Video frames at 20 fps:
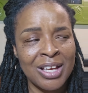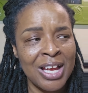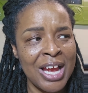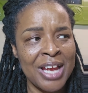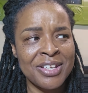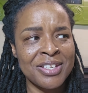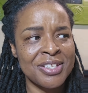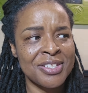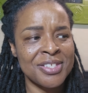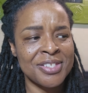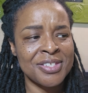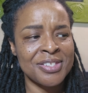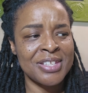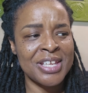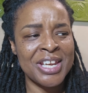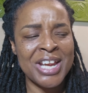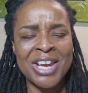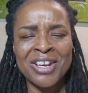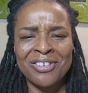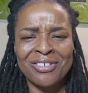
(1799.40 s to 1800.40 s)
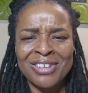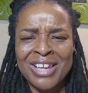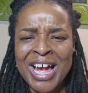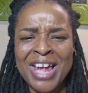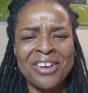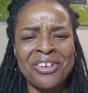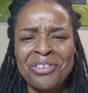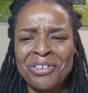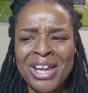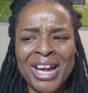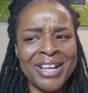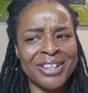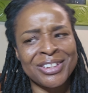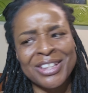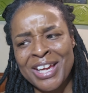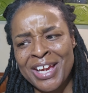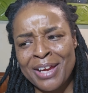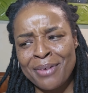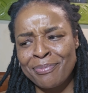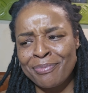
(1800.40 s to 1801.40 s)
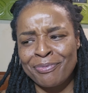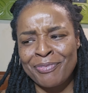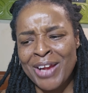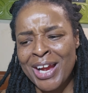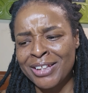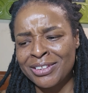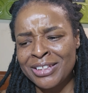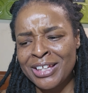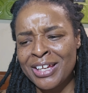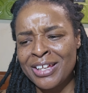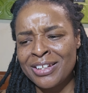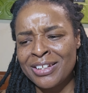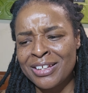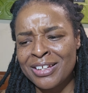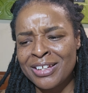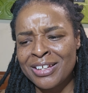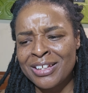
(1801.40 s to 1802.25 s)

I don't like the fact that